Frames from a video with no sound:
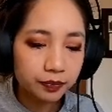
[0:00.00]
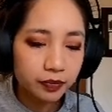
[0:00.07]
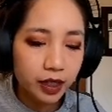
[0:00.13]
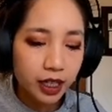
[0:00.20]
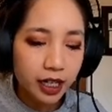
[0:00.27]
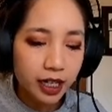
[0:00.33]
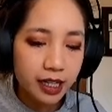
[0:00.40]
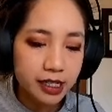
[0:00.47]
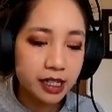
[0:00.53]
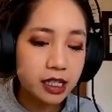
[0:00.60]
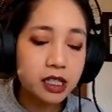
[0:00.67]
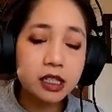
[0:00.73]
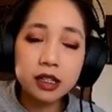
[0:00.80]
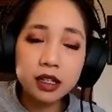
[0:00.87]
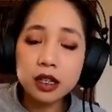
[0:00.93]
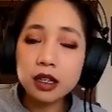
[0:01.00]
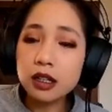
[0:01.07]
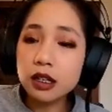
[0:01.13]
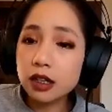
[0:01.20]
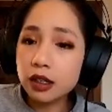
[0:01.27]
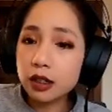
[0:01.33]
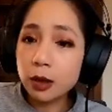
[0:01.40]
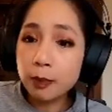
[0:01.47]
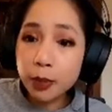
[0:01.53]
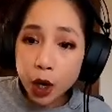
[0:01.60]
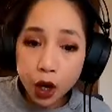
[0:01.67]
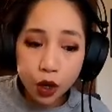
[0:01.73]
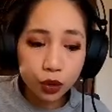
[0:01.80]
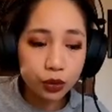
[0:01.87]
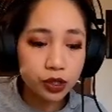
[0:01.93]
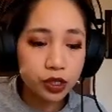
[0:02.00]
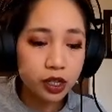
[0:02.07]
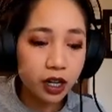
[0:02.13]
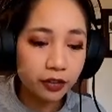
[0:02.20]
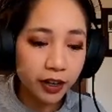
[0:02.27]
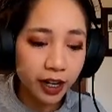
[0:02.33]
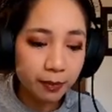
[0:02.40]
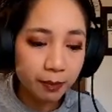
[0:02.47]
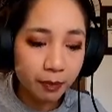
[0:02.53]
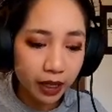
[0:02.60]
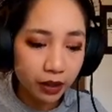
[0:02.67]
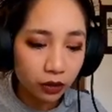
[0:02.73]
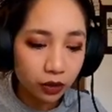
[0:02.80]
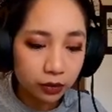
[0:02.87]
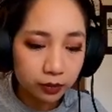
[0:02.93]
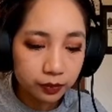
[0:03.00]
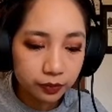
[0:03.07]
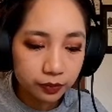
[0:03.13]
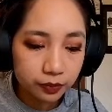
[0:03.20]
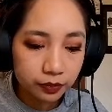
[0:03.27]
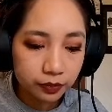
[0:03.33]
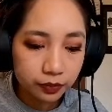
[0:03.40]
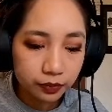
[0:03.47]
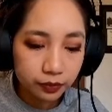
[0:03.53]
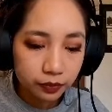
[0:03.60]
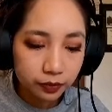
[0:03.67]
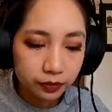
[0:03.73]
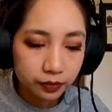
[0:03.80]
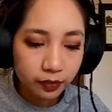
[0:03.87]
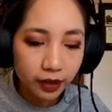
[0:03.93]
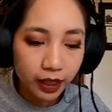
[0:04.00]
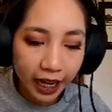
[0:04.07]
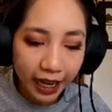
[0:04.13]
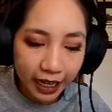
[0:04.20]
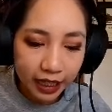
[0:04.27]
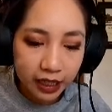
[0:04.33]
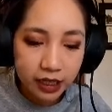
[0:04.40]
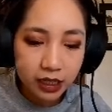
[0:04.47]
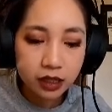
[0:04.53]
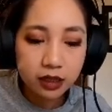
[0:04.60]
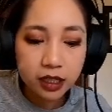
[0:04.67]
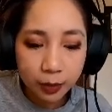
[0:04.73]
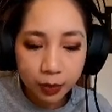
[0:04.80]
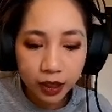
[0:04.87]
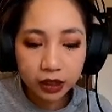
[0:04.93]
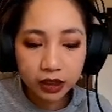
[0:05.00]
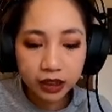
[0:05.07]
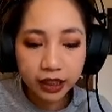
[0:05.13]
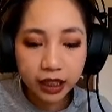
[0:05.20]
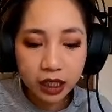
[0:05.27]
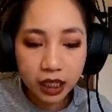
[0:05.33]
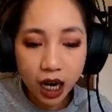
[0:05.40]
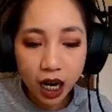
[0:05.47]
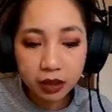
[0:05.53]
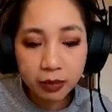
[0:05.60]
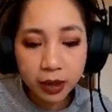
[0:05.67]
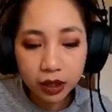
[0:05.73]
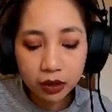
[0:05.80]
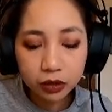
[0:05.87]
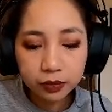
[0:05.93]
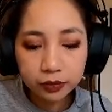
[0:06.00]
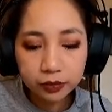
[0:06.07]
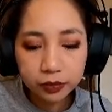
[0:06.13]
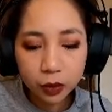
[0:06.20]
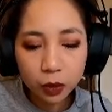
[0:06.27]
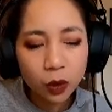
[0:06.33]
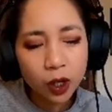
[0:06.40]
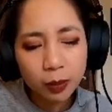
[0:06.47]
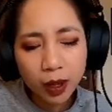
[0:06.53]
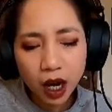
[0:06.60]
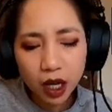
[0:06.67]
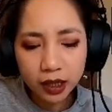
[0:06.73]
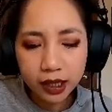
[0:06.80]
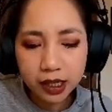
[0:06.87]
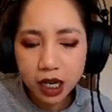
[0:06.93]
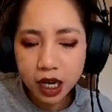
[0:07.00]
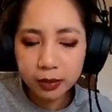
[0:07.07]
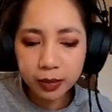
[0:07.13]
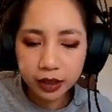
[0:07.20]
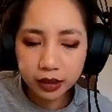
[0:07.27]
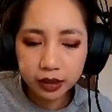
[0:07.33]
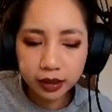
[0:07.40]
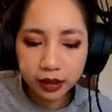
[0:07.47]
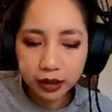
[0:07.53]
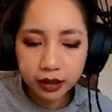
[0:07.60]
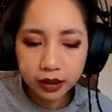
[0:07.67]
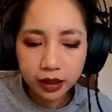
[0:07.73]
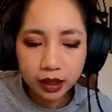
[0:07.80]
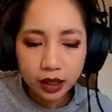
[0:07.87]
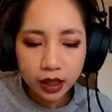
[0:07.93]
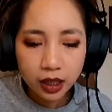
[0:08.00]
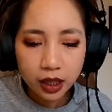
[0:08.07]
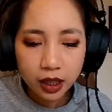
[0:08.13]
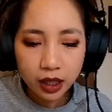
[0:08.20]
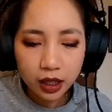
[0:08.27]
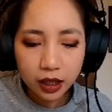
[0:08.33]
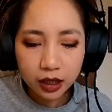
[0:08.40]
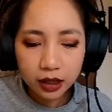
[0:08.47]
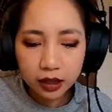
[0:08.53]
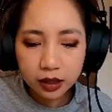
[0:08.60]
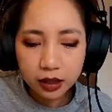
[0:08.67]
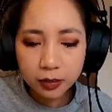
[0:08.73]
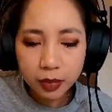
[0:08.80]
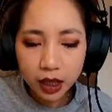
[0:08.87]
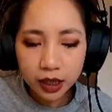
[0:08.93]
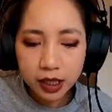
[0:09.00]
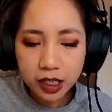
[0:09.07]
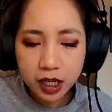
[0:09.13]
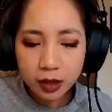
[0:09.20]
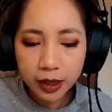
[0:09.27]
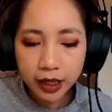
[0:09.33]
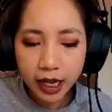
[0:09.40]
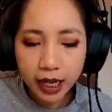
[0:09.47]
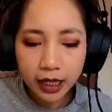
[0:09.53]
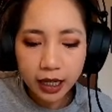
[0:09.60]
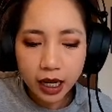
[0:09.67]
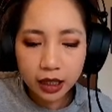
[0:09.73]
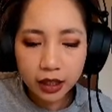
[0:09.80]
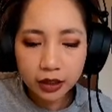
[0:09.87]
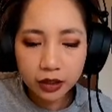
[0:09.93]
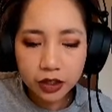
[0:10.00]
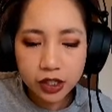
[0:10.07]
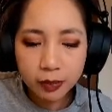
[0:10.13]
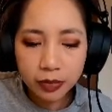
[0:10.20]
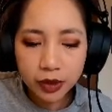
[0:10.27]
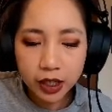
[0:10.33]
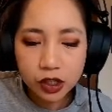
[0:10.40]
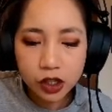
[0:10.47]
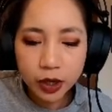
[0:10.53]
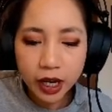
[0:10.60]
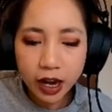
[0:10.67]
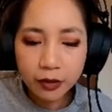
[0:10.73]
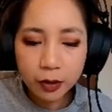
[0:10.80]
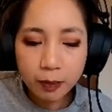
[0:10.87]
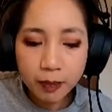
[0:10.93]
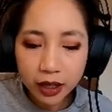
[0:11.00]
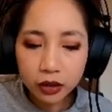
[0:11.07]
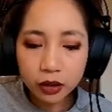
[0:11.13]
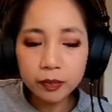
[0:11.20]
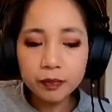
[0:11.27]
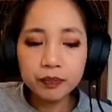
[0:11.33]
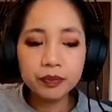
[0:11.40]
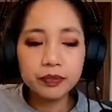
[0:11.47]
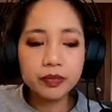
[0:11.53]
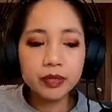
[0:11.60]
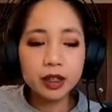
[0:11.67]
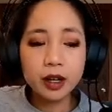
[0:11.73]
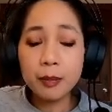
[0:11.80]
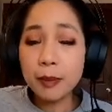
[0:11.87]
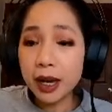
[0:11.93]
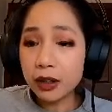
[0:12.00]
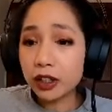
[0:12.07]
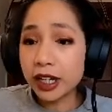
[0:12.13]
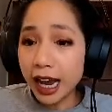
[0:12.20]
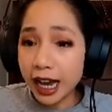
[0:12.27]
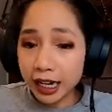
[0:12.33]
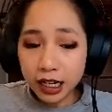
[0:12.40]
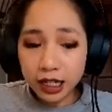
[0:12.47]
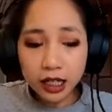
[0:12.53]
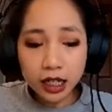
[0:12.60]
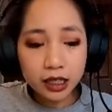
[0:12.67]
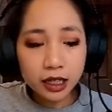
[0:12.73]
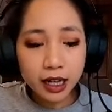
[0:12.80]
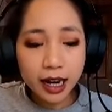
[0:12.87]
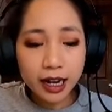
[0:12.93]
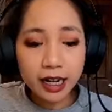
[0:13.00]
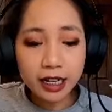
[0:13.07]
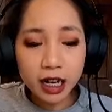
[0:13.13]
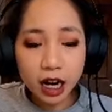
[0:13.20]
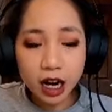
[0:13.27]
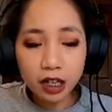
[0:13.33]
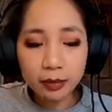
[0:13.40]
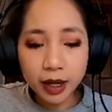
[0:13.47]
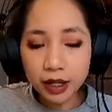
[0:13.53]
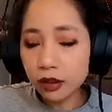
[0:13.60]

is it's composed of a metal and typically a nonmetal or polyatomic anion or something. So we have a metal cation and a non-metal